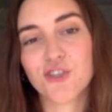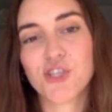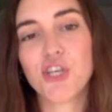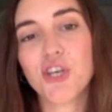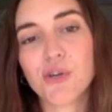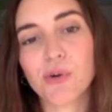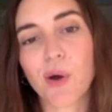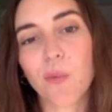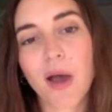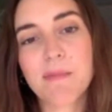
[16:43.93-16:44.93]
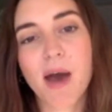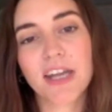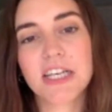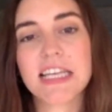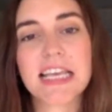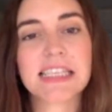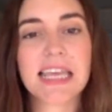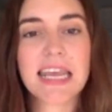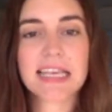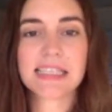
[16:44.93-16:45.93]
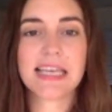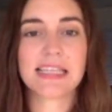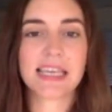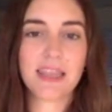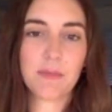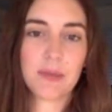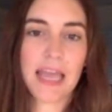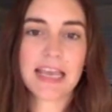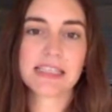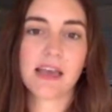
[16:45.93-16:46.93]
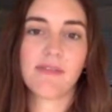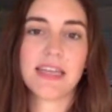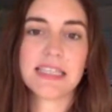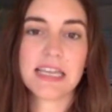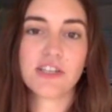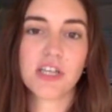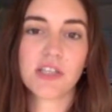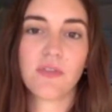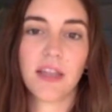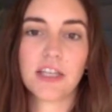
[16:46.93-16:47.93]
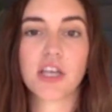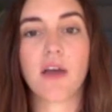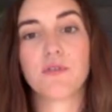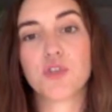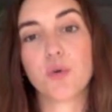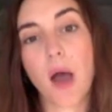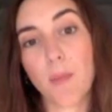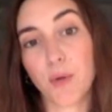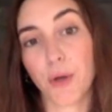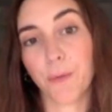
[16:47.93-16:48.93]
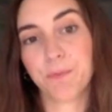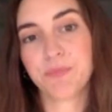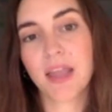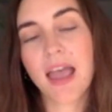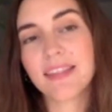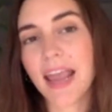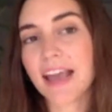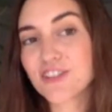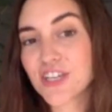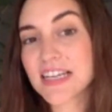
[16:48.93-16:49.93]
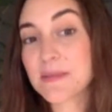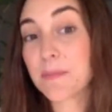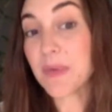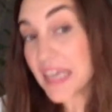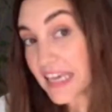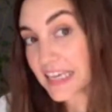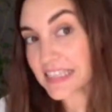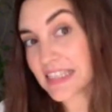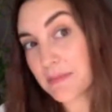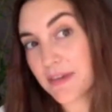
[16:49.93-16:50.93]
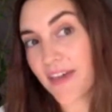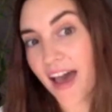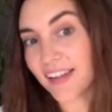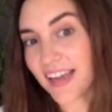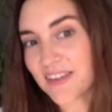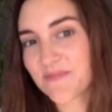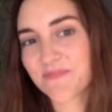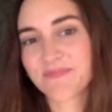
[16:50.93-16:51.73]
2, what modern day city sits in the place of the indigenous village of Tuapu? The answer is B, Simi Valley.